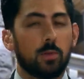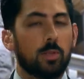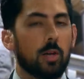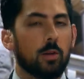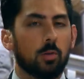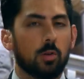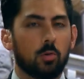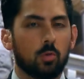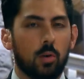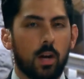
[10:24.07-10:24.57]

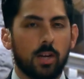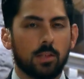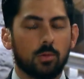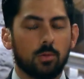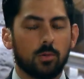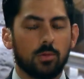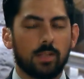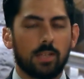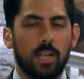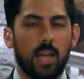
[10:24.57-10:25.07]
channel,
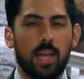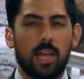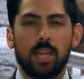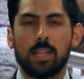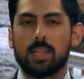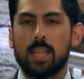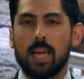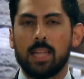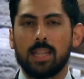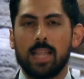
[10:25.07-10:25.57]
Crossroads Today.
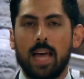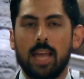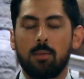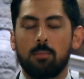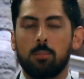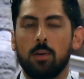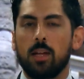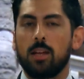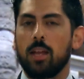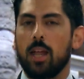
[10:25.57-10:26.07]
Hit that
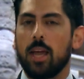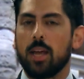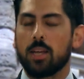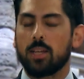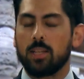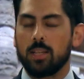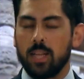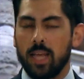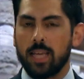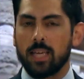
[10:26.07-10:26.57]
like button and
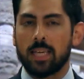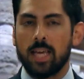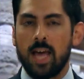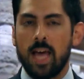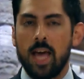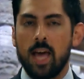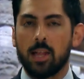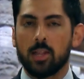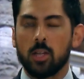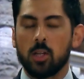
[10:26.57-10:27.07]
click
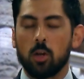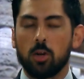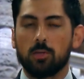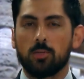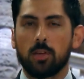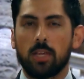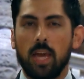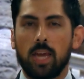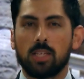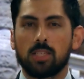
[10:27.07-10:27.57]
the
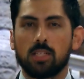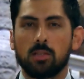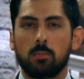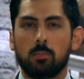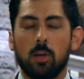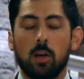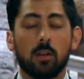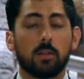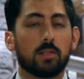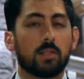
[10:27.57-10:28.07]
notification
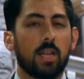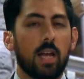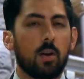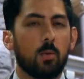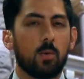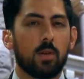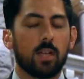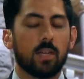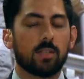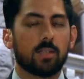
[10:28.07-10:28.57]
bell. Stay
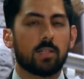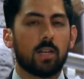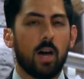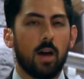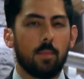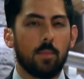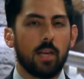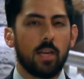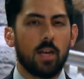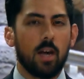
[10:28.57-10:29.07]
with us.
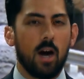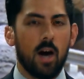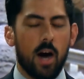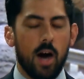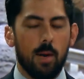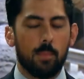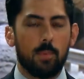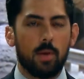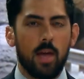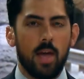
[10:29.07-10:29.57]
Coming
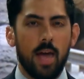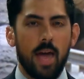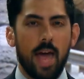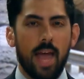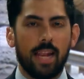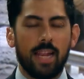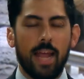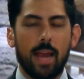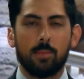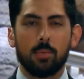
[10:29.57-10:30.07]
up,
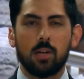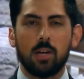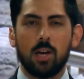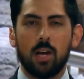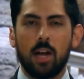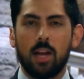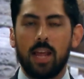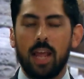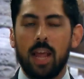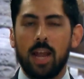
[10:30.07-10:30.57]
a
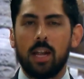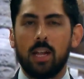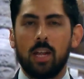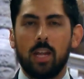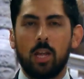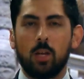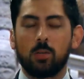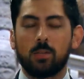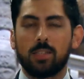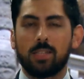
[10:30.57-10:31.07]
neighborhood in
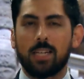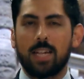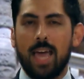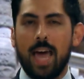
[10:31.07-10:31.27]
Houston